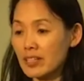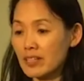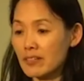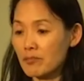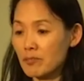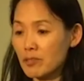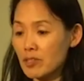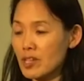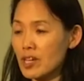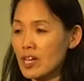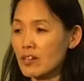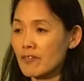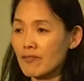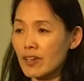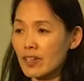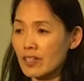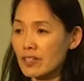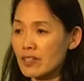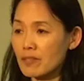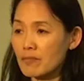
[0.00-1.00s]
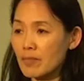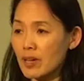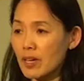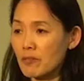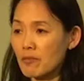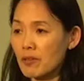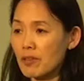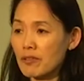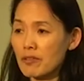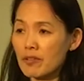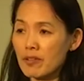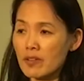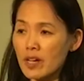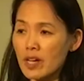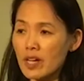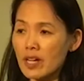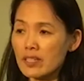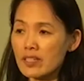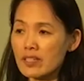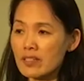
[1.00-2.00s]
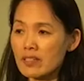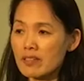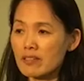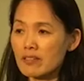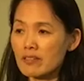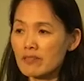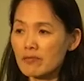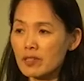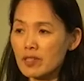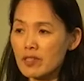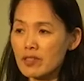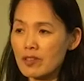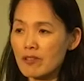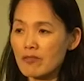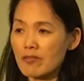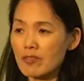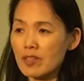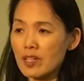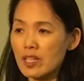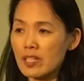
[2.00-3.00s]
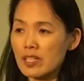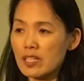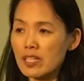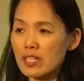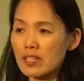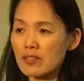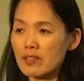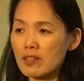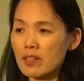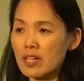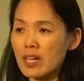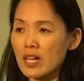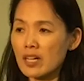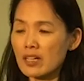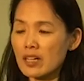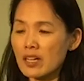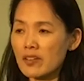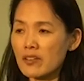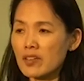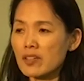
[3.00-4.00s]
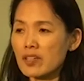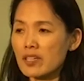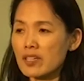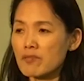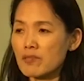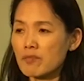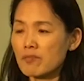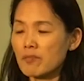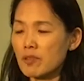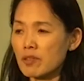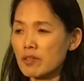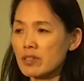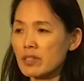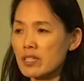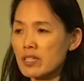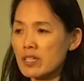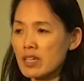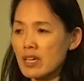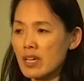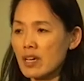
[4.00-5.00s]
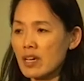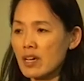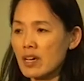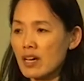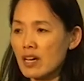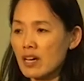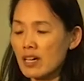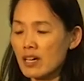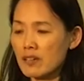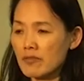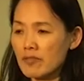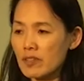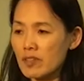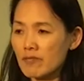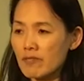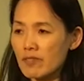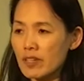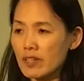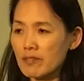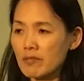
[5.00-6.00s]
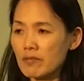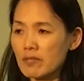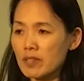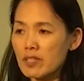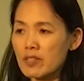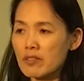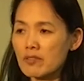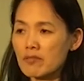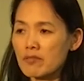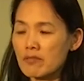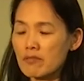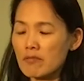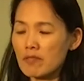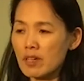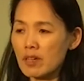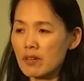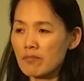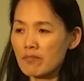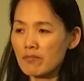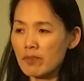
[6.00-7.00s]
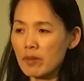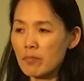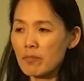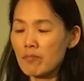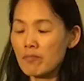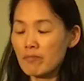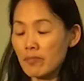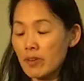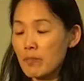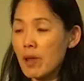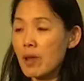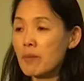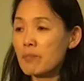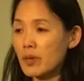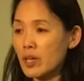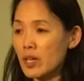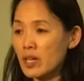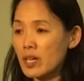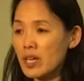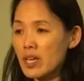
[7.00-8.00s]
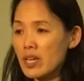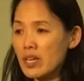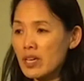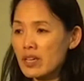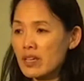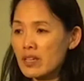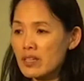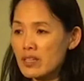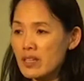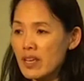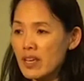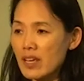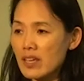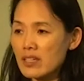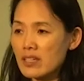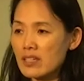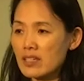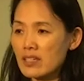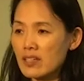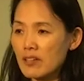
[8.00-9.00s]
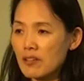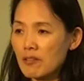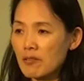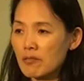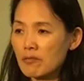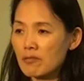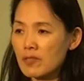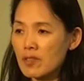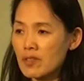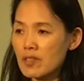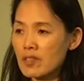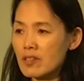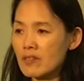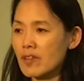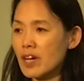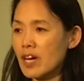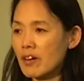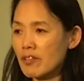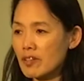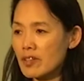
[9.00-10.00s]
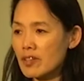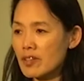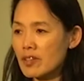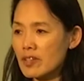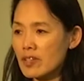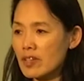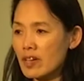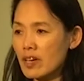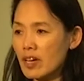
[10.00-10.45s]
was not affected by whether or not it was COVID-19 or not. And I think that's an important thing for everyone to remember, is that, you know, this is a virus.